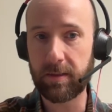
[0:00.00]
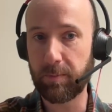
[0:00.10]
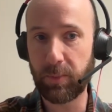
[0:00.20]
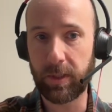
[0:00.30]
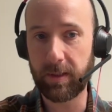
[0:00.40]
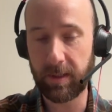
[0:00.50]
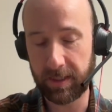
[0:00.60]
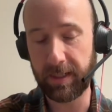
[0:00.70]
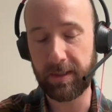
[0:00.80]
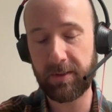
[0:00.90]

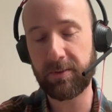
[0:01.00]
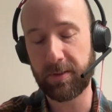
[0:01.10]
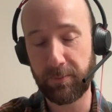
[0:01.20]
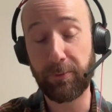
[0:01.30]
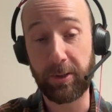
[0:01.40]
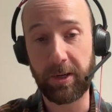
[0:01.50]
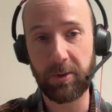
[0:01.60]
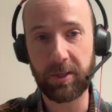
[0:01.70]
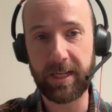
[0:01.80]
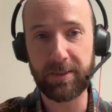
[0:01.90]
Again, that's very
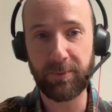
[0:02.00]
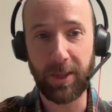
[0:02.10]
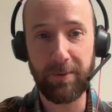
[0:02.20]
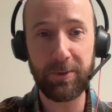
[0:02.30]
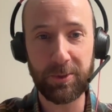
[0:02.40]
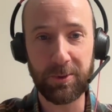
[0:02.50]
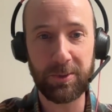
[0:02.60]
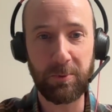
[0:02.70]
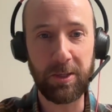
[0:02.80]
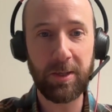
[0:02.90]
early days for that feature
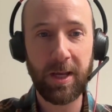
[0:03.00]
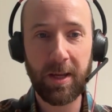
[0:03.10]
as well,